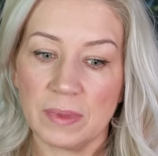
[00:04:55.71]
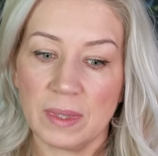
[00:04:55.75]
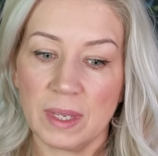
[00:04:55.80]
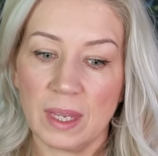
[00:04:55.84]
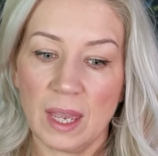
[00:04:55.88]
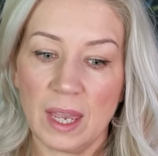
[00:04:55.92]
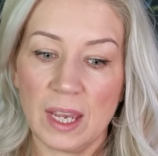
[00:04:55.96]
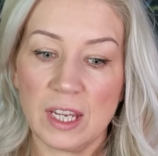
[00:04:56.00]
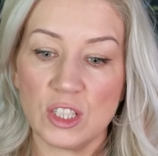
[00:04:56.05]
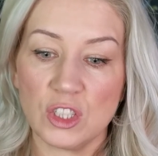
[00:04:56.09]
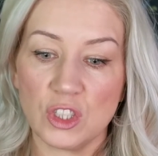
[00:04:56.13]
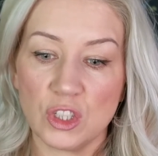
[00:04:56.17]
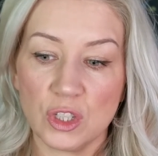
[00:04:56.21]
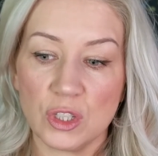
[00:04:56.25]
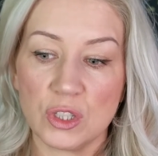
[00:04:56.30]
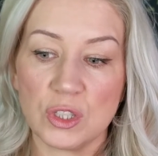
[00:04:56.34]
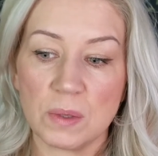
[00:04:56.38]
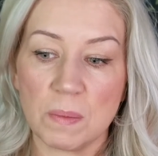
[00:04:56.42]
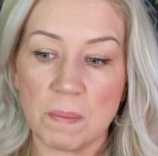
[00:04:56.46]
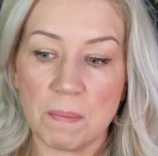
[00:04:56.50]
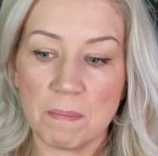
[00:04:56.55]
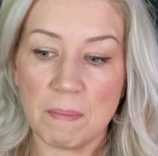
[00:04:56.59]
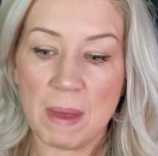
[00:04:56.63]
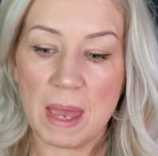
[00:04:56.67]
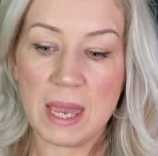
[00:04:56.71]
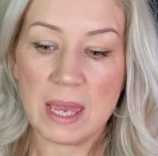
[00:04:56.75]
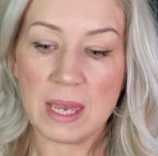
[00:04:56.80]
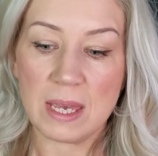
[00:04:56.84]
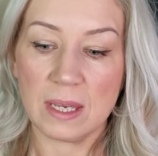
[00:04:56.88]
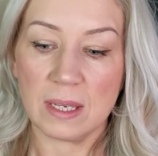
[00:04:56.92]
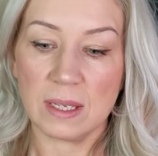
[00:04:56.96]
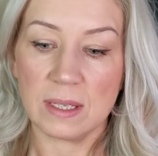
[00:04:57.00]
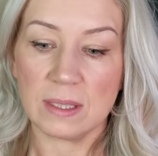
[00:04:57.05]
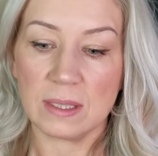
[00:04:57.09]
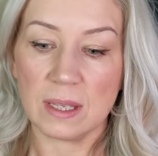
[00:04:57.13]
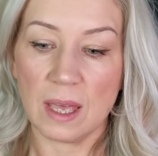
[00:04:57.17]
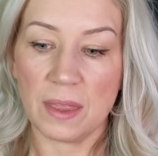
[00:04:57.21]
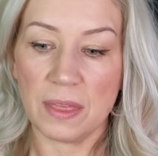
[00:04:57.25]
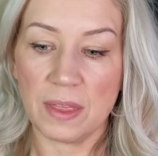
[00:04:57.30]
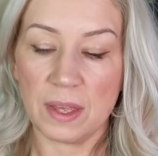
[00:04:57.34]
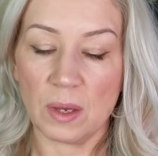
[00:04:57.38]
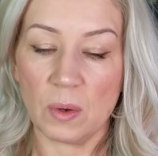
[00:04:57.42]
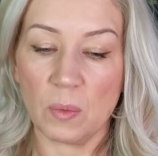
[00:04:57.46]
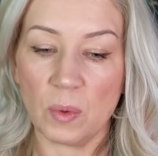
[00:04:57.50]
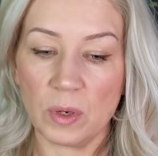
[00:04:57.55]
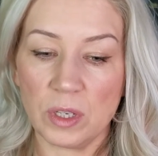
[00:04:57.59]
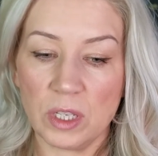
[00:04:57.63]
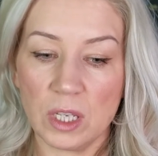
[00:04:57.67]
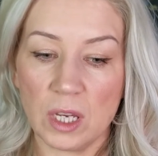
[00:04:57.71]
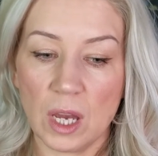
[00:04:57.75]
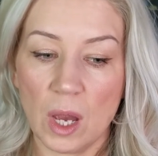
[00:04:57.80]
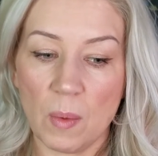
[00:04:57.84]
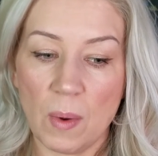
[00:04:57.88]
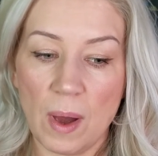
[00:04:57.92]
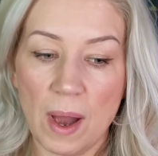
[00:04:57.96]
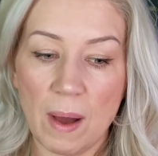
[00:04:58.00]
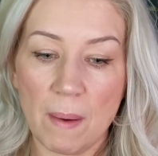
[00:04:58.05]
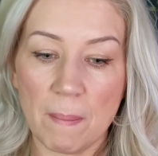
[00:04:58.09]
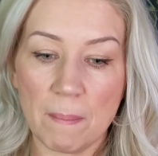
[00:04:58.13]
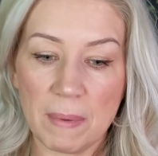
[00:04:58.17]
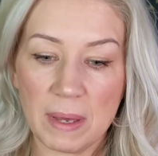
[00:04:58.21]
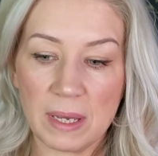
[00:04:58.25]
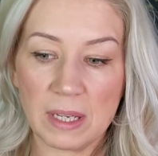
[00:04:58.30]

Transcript: it just makes, I think when you go out,